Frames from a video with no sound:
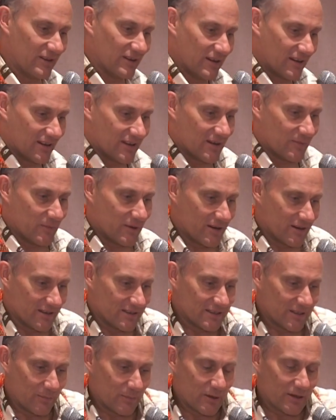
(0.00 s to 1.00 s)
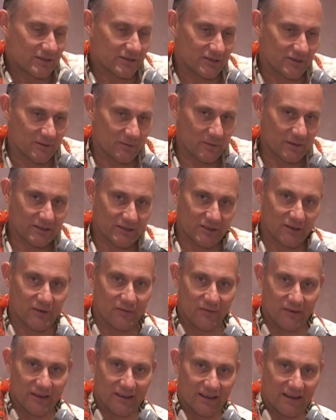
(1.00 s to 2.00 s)
You didn't come here to see pictures of me
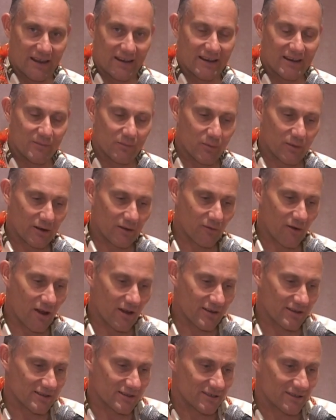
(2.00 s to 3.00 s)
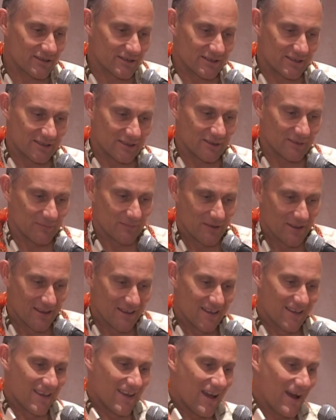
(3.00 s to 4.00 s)
surfing, and I didn't bring raw desserts, so
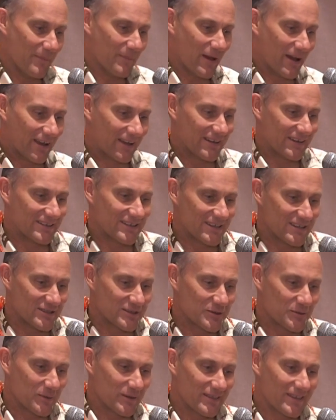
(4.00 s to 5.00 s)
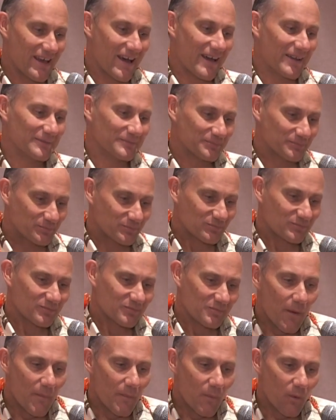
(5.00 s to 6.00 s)
I'm not gonna tease you with that.
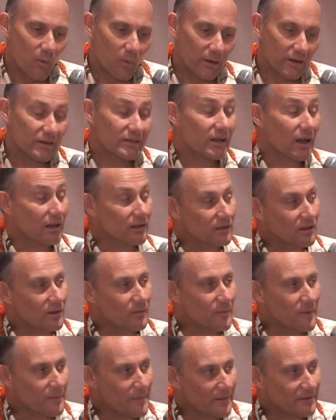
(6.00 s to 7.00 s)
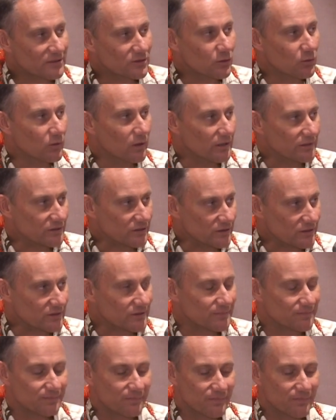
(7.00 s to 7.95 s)
We're gonna talk a little bit about school lunches.